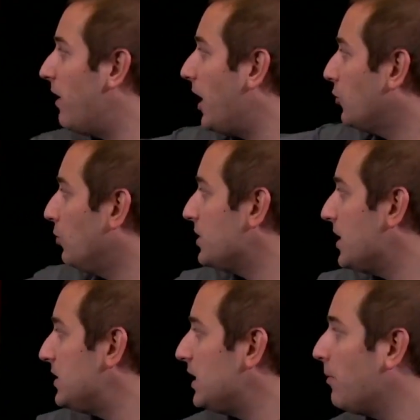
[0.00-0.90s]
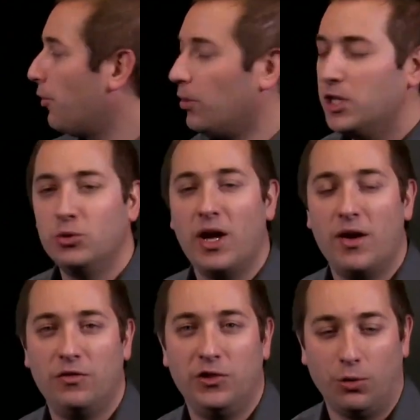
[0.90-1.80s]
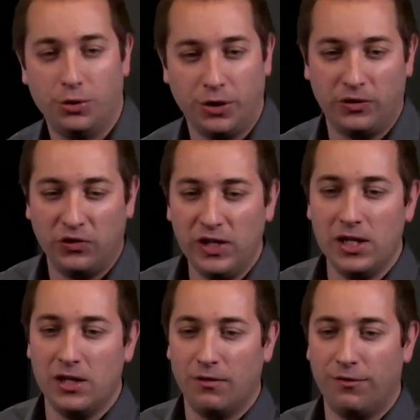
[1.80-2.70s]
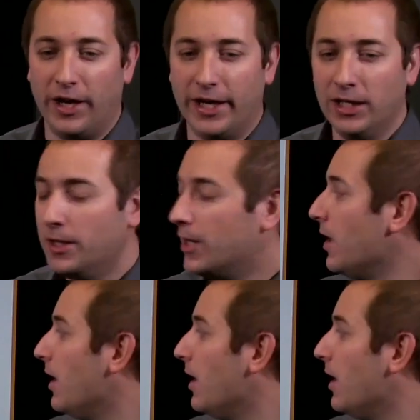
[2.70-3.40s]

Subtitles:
vectors stm32f0.c file